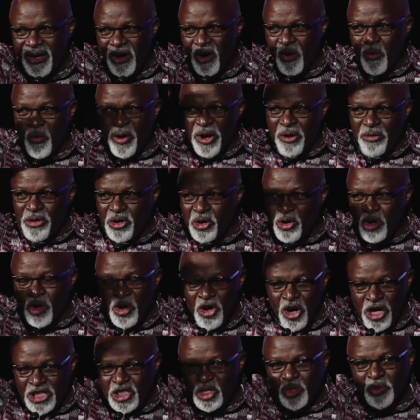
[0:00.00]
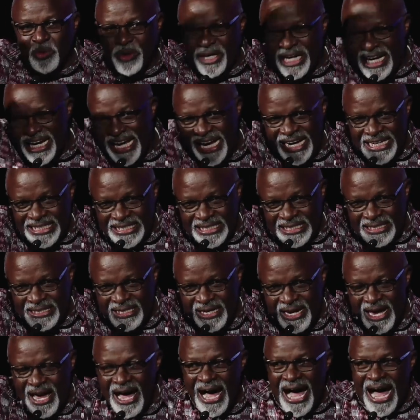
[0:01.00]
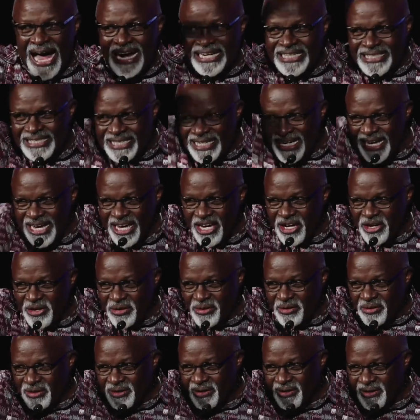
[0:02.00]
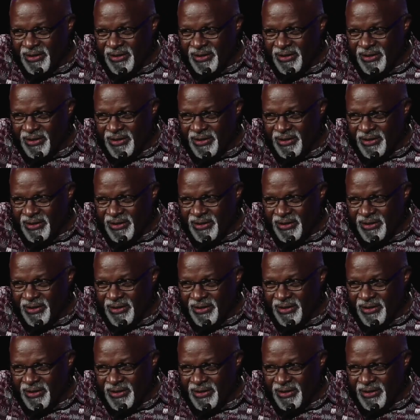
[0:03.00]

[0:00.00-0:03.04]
we will not relent until